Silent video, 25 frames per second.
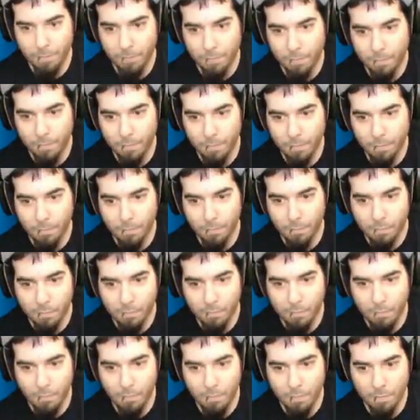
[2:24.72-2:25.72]

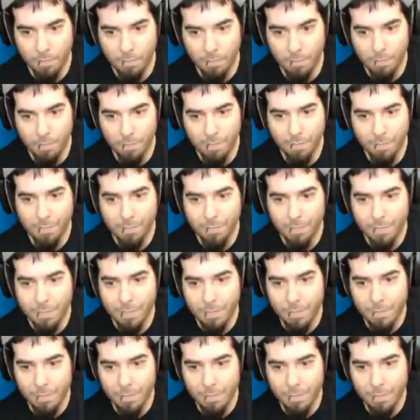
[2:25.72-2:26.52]
(no one is talking)